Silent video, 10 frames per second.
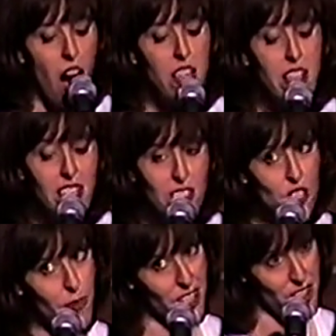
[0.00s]
a little
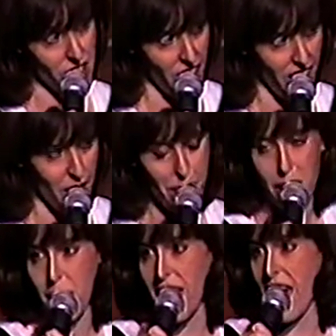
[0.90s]
too much time
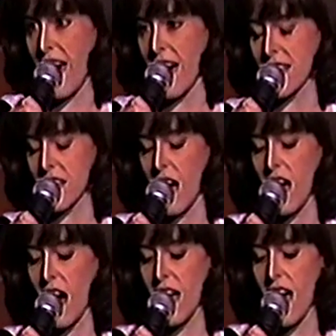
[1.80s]
on my ass.
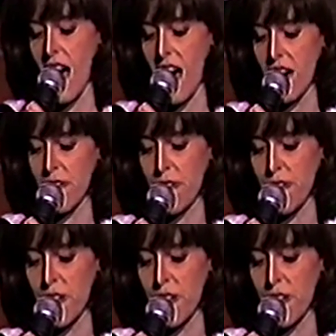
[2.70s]
I have